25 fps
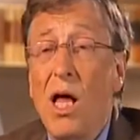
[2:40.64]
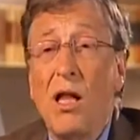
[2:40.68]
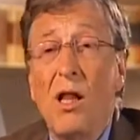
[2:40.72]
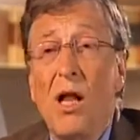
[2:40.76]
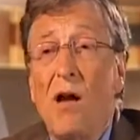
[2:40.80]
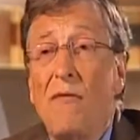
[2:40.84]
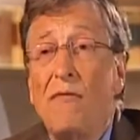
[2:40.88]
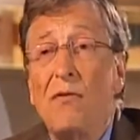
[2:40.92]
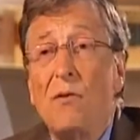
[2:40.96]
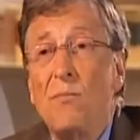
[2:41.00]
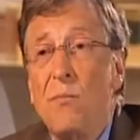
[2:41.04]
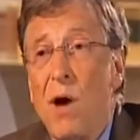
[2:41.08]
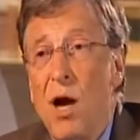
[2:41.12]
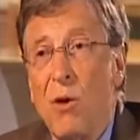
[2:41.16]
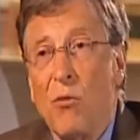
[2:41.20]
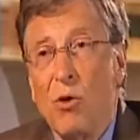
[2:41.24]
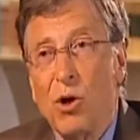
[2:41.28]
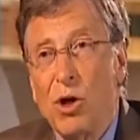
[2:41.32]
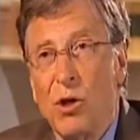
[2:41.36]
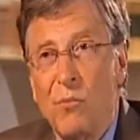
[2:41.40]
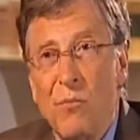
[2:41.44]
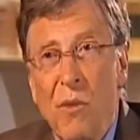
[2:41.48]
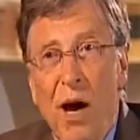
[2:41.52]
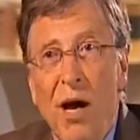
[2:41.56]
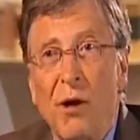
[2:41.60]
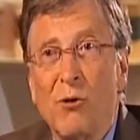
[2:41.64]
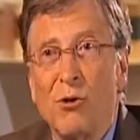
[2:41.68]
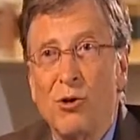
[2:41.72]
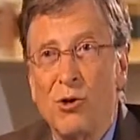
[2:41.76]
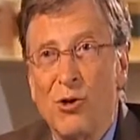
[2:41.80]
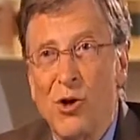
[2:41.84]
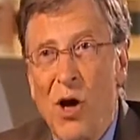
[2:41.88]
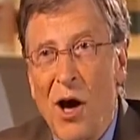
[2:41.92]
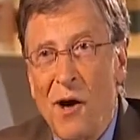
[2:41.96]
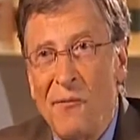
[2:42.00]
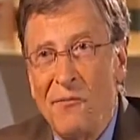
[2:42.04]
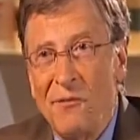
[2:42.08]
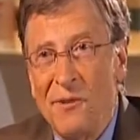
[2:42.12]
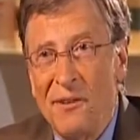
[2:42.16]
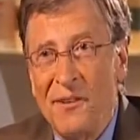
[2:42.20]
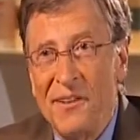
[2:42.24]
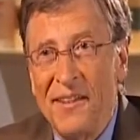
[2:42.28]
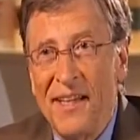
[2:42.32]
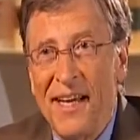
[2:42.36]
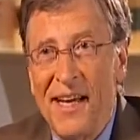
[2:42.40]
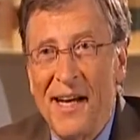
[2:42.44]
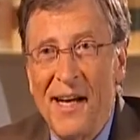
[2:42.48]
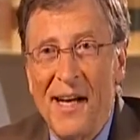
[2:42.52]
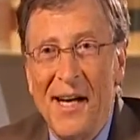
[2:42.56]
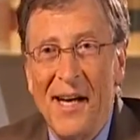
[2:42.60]
Well, I loved my work at
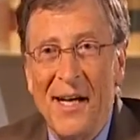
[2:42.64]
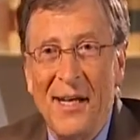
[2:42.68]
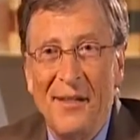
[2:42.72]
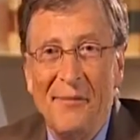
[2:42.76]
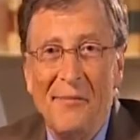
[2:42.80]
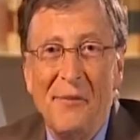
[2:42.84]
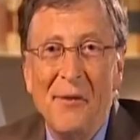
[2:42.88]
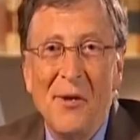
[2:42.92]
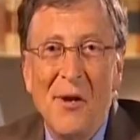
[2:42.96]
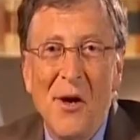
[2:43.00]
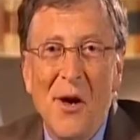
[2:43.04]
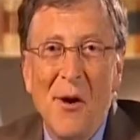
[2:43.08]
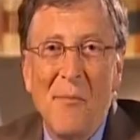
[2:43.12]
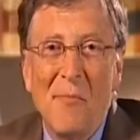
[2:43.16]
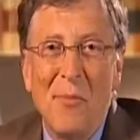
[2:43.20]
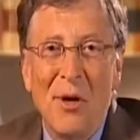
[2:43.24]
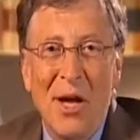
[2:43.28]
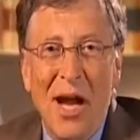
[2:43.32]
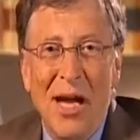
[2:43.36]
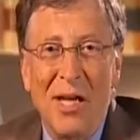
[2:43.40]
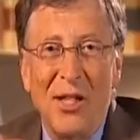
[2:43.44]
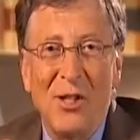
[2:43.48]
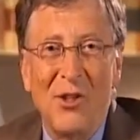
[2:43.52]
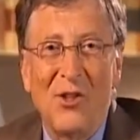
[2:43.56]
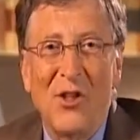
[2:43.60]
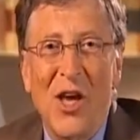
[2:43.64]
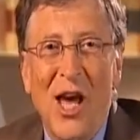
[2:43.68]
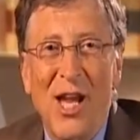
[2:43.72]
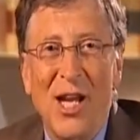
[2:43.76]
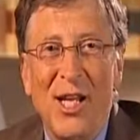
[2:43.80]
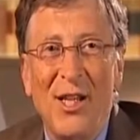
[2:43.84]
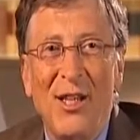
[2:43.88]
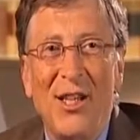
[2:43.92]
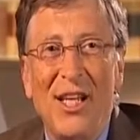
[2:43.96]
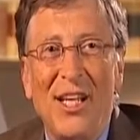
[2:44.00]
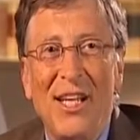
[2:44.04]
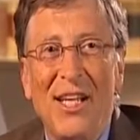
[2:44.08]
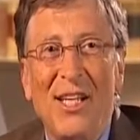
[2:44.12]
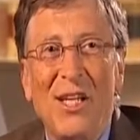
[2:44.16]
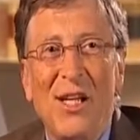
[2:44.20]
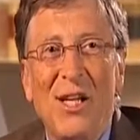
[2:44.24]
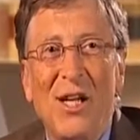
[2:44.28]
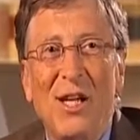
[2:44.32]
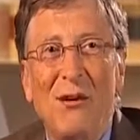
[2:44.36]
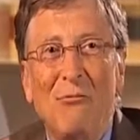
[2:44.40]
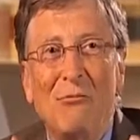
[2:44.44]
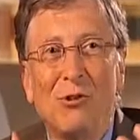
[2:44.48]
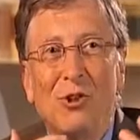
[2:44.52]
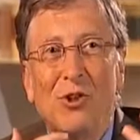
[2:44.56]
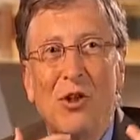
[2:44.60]
Microsoft, but I decided
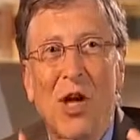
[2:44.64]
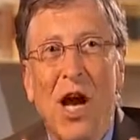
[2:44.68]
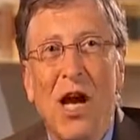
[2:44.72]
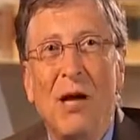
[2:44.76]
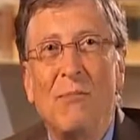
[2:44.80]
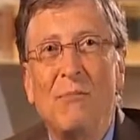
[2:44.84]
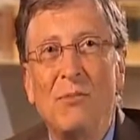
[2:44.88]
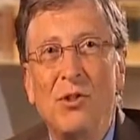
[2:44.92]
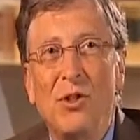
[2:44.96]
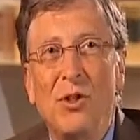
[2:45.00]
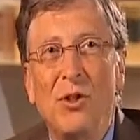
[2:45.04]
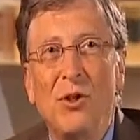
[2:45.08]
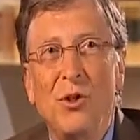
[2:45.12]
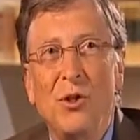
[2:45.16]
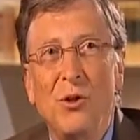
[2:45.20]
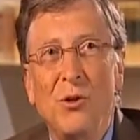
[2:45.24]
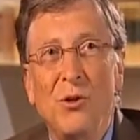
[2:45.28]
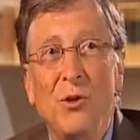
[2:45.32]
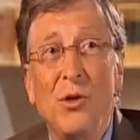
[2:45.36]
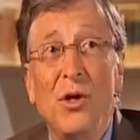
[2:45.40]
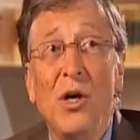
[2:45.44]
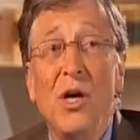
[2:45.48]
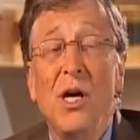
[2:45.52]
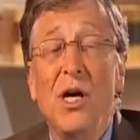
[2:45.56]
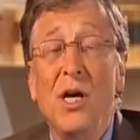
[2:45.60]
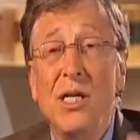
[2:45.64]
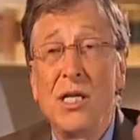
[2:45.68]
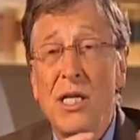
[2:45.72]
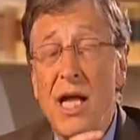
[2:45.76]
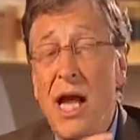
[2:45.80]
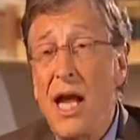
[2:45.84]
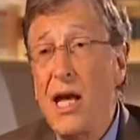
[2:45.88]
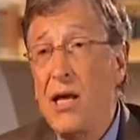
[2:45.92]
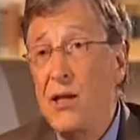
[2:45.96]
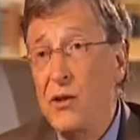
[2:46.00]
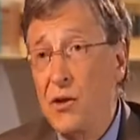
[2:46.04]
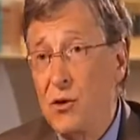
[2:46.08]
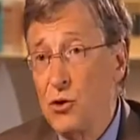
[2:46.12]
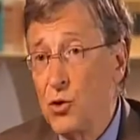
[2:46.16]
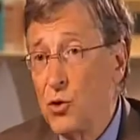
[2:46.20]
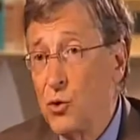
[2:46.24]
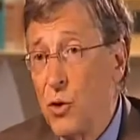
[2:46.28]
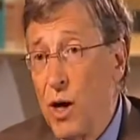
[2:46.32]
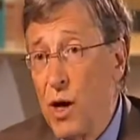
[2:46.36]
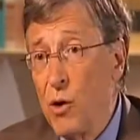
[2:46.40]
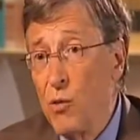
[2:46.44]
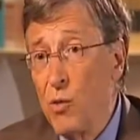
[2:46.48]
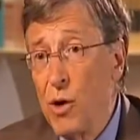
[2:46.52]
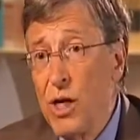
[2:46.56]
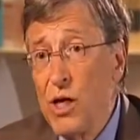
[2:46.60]
that it was time to take
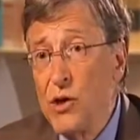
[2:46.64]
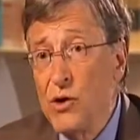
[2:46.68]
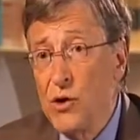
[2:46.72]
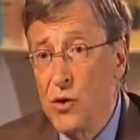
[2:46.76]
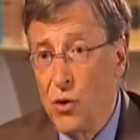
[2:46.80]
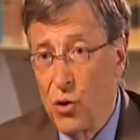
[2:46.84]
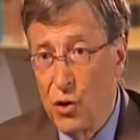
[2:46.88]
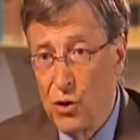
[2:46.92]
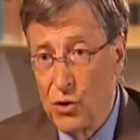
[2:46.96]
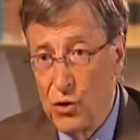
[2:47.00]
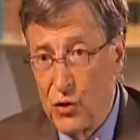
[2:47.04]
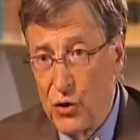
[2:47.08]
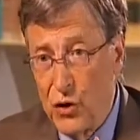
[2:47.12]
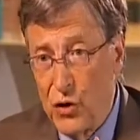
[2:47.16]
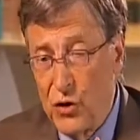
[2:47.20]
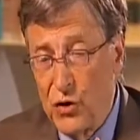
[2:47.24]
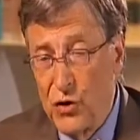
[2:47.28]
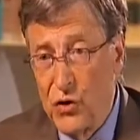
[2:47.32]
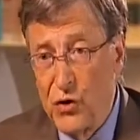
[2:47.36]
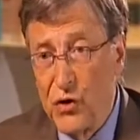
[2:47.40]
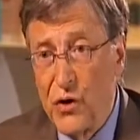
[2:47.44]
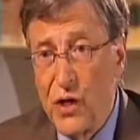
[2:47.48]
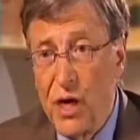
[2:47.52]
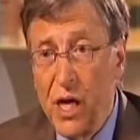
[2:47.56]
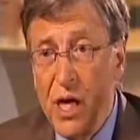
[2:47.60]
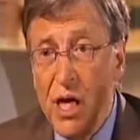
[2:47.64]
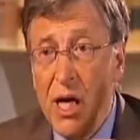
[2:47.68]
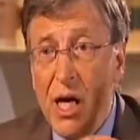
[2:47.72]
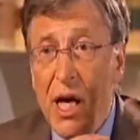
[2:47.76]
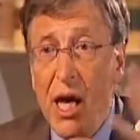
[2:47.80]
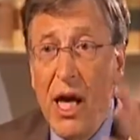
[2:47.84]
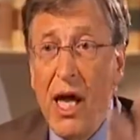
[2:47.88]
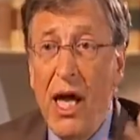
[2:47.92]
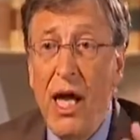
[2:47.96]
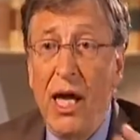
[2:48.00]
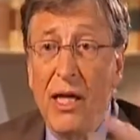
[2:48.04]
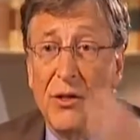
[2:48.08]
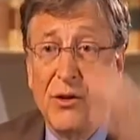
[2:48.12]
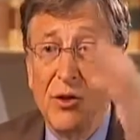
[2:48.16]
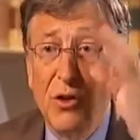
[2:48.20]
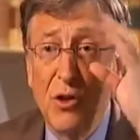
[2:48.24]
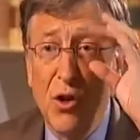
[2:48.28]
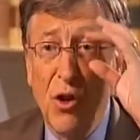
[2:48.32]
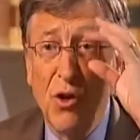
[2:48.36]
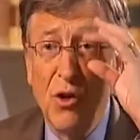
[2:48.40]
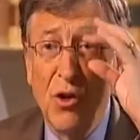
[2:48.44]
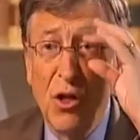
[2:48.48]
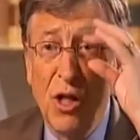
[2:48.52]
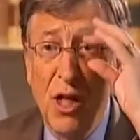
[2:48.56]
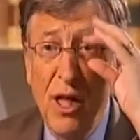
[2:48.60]
those great resources
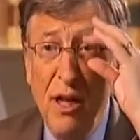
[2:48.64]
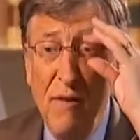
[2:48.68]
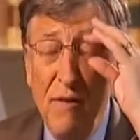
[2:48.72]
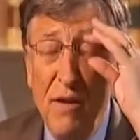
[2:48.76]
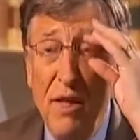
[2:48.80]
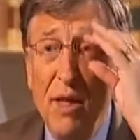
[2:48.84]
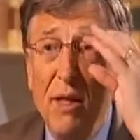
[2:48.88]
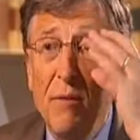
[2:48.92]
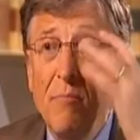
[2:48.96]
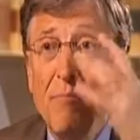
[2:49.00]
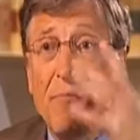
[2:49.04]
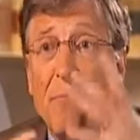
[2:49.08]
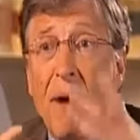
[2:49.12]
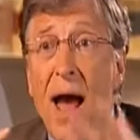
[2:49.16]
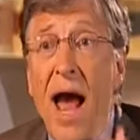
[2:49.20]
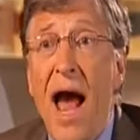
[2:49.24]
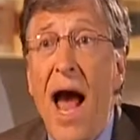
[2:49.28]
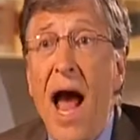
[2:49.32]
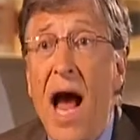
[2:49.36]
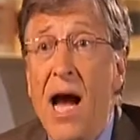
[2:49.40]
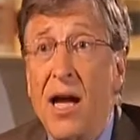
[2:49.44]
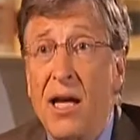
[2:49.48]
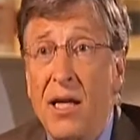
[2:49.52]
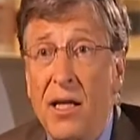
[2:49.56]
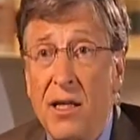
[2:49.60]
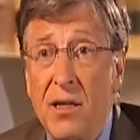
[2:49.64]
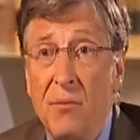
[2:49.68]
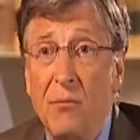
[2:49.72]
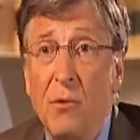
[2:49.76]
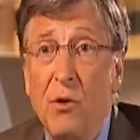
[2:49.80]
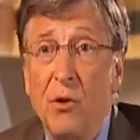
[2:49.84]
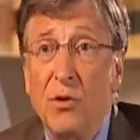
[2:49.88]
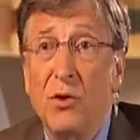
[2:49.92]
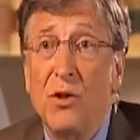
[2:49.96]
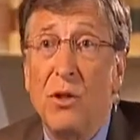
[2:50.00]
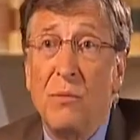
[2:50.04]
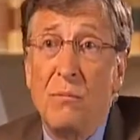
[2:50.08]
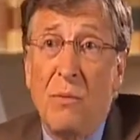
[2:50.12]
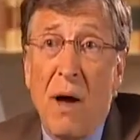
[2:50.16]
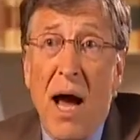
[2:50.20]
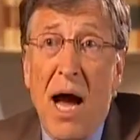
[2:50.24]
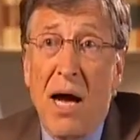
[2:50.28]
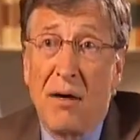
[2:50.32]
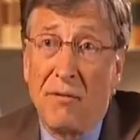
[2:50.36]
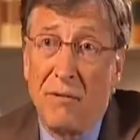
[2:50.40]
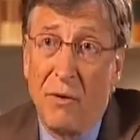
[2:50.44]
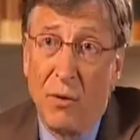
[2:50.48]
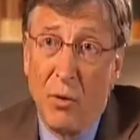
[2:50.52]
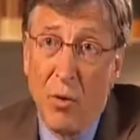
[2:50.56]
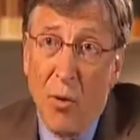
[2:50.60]
and start giving them back in the most
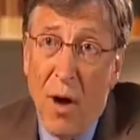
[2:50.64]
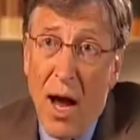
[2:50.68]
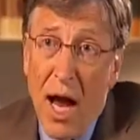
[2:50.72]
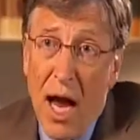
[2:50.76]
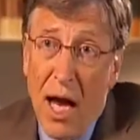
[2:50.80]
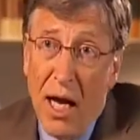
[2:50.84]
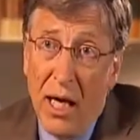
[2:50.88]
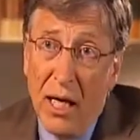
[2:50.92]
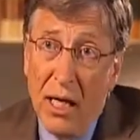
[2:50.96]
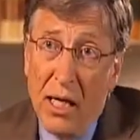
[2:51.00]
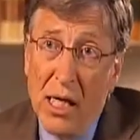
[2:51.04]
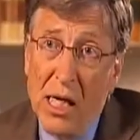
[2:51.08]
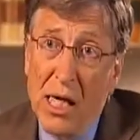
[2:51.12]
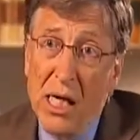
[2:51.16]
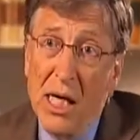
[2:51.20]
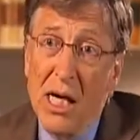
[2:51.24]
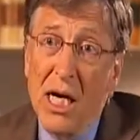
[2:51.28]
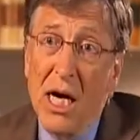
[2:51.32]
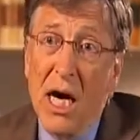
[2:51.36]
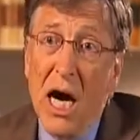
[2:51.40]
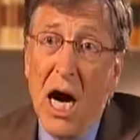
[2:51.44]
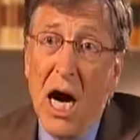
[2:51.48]
impactful way.